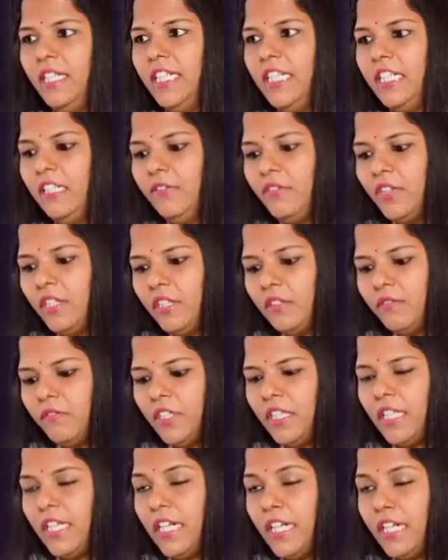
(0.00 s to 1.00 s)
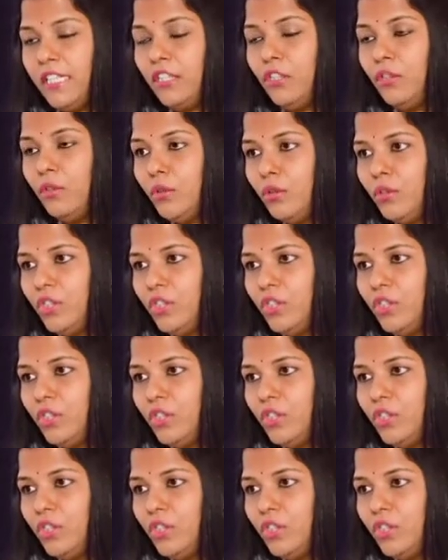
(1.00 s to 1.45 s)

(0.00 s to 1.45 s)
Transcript: even if they had no